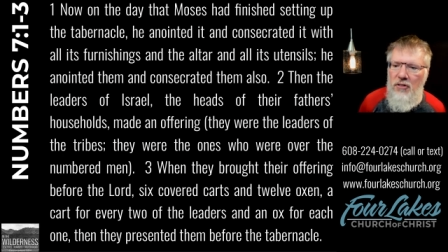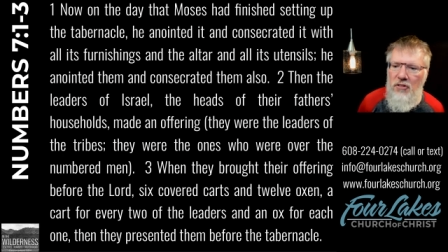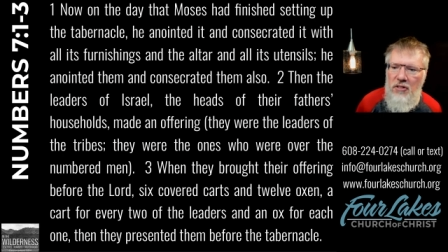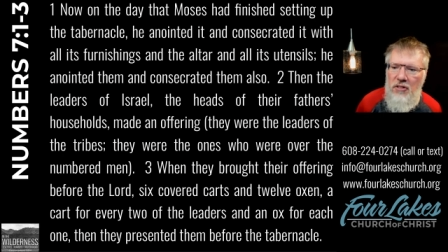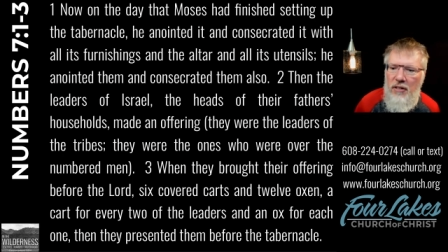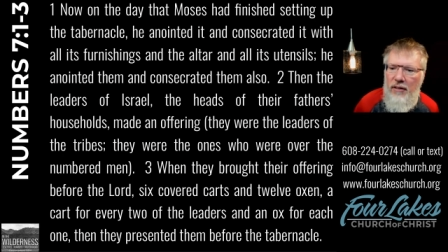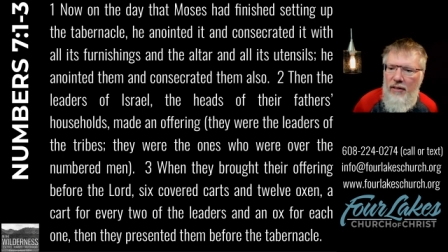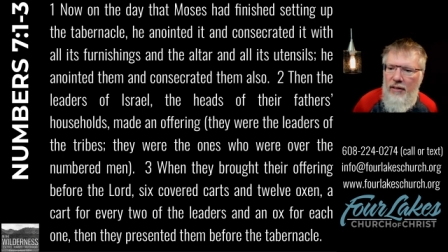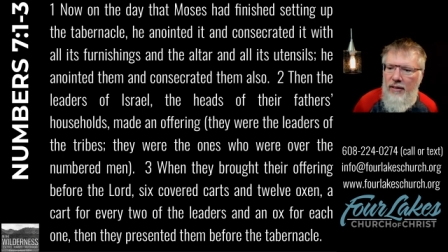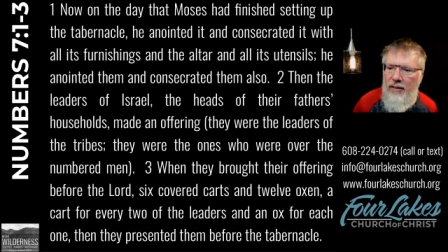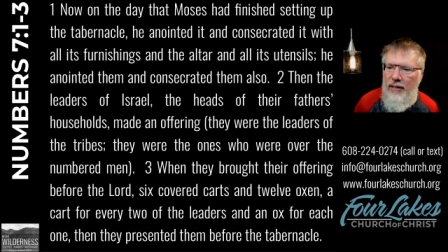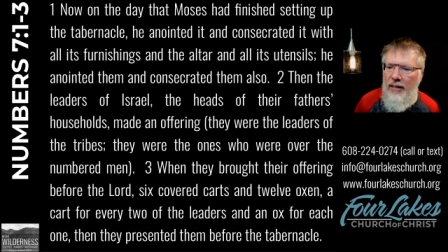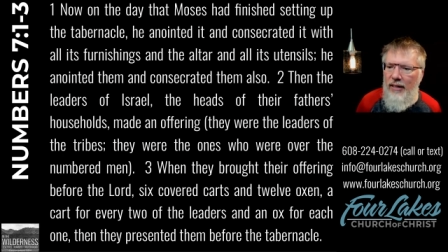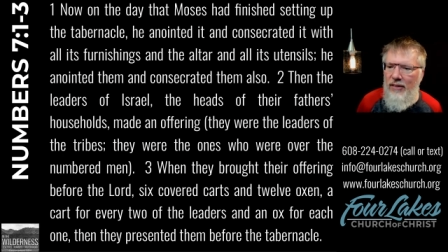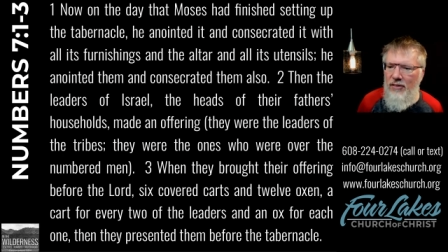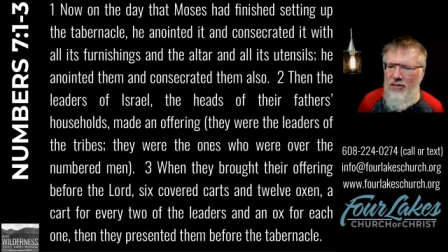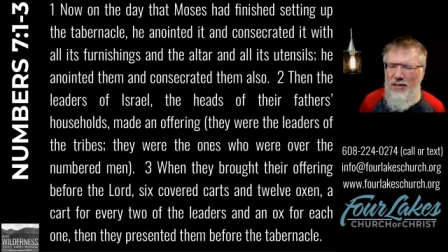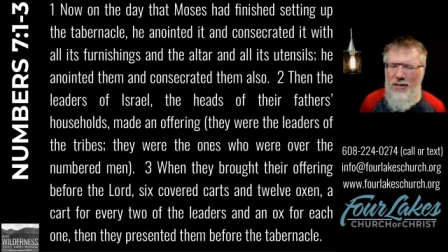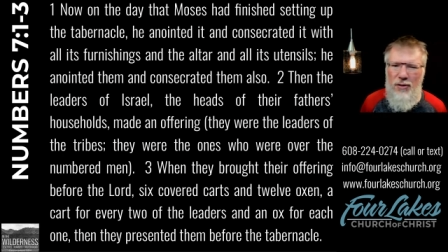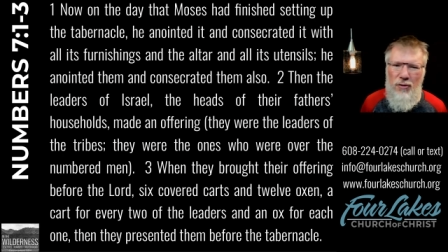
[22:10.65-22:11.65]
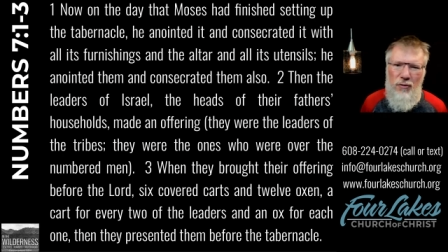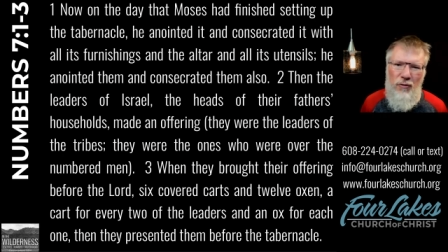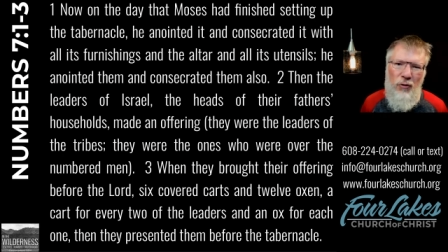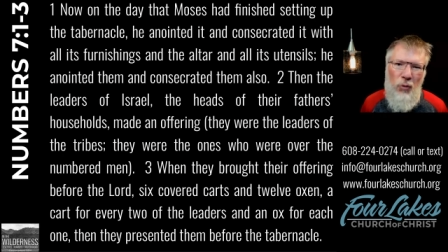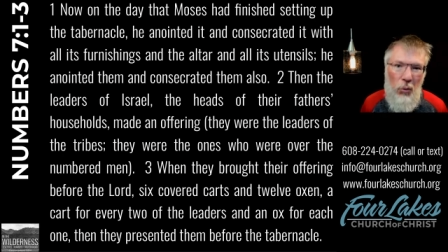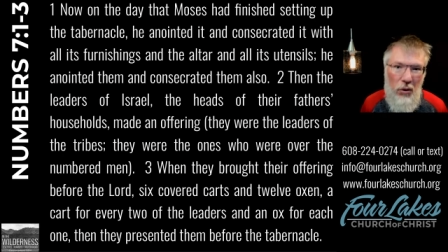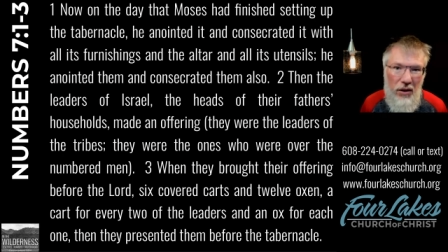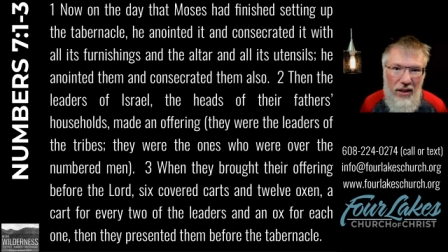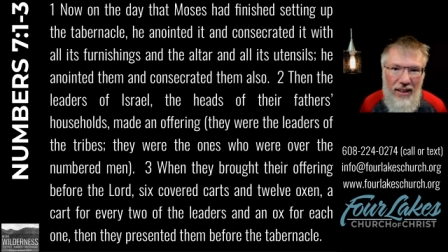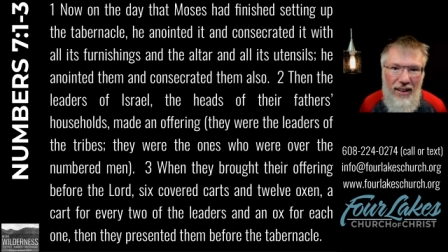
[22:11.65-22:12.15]
studied in Exodus
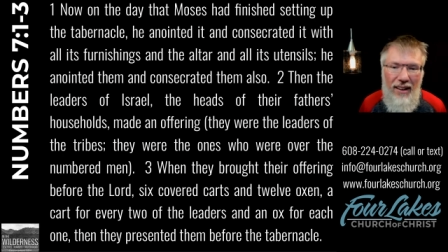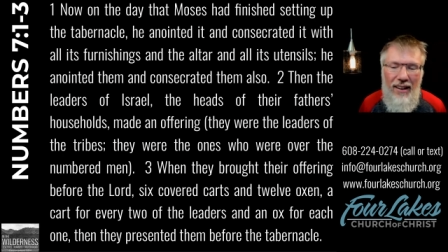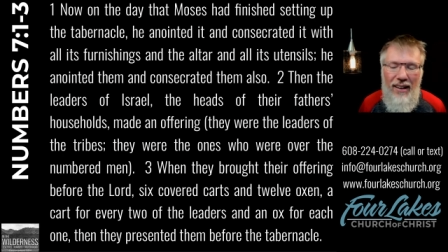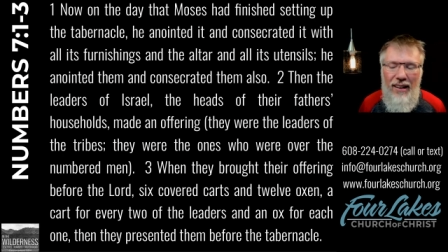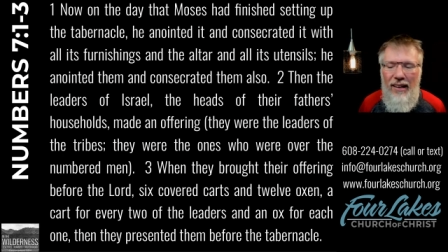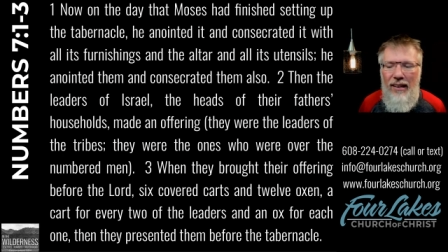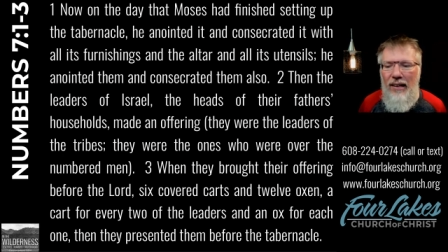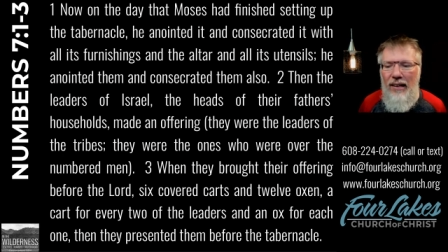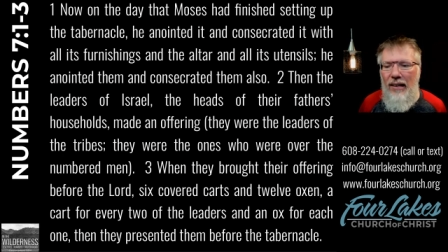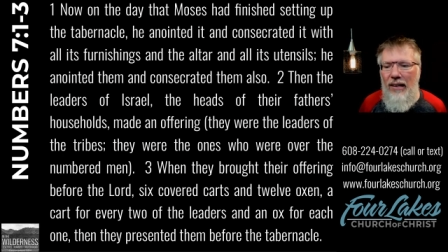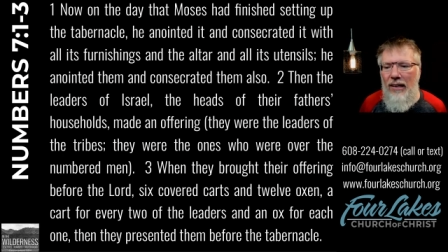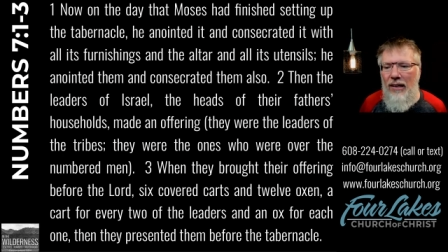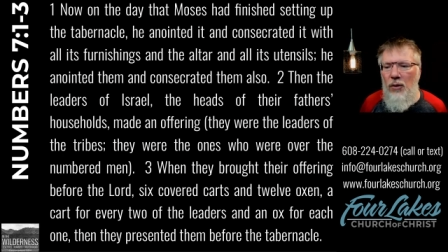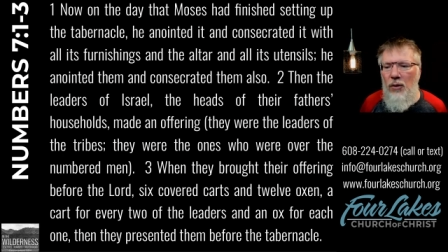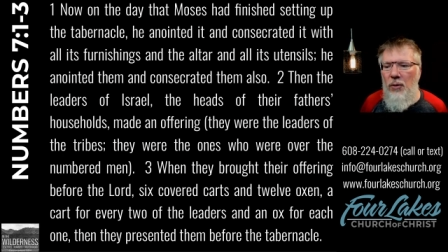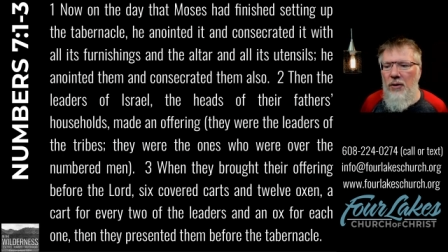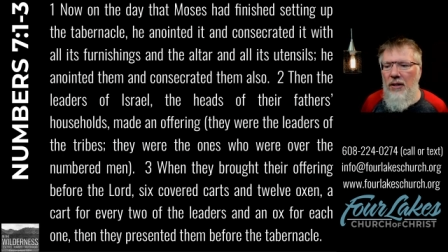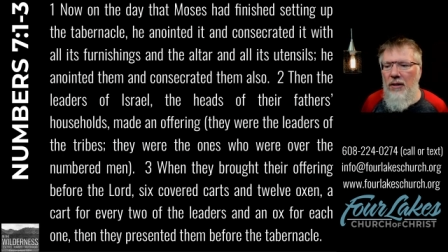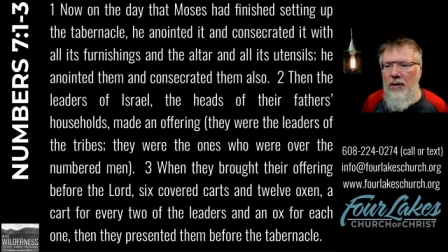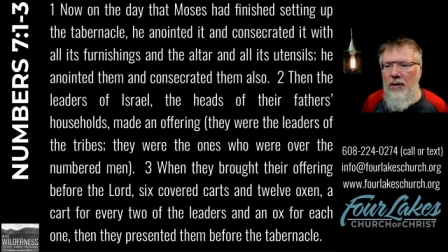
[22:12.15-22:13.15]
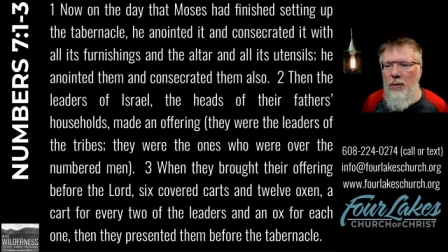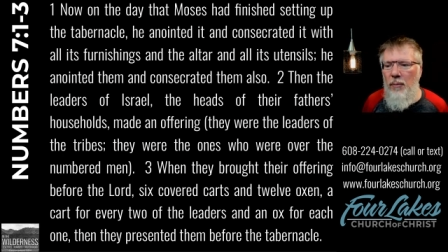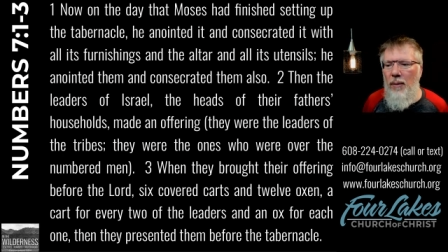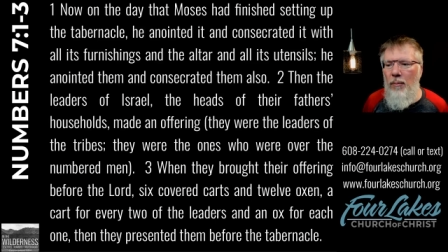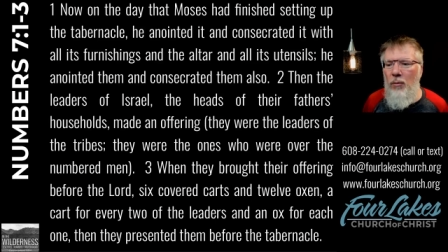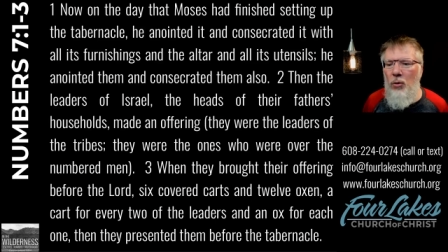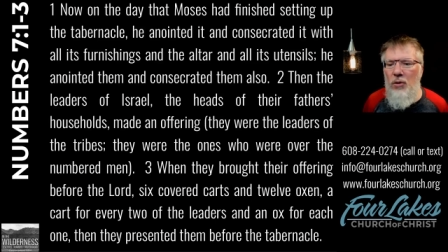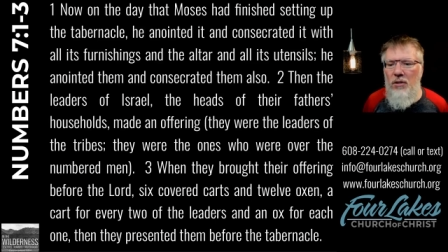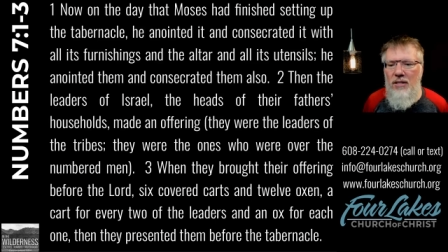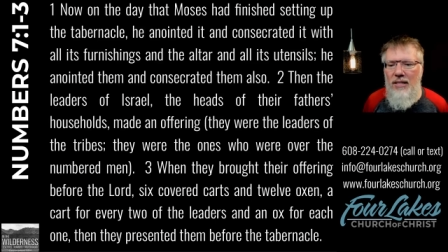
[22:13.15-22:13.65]
40 uh, with a little bit
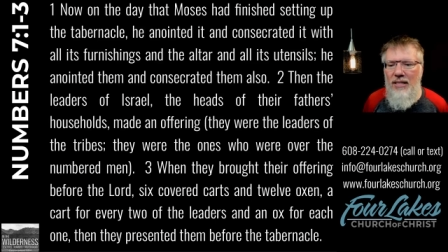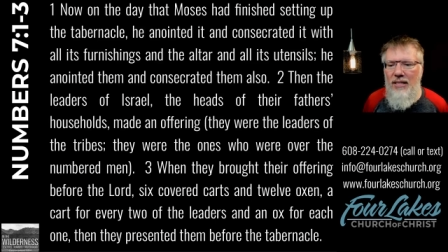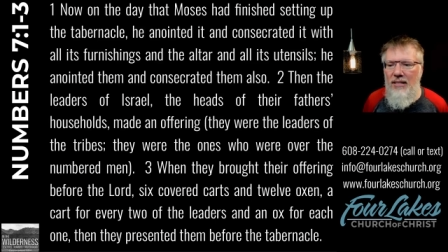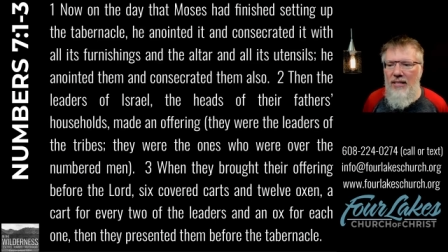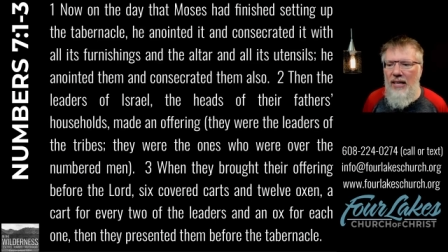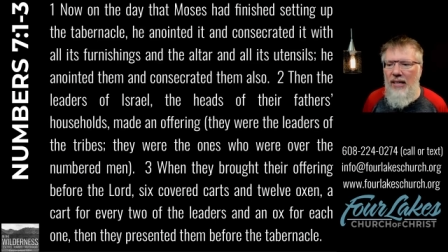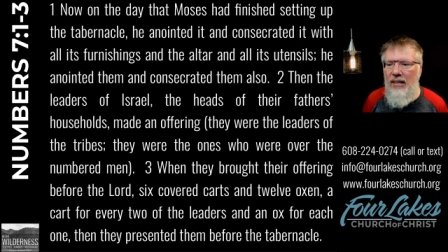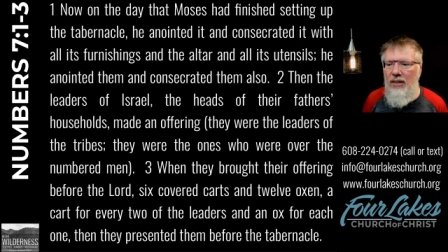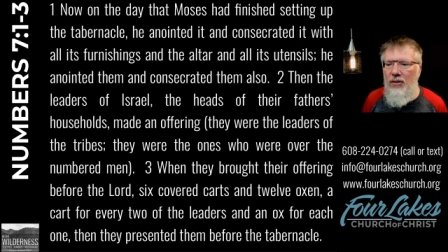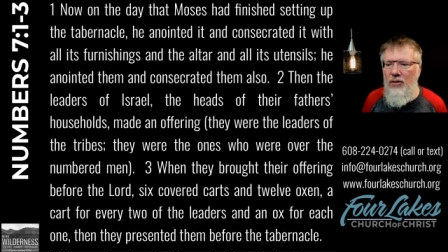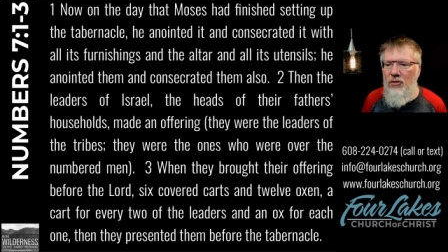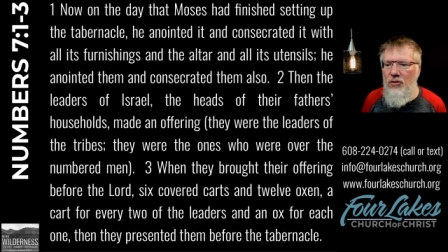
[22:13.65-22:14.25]
more detail.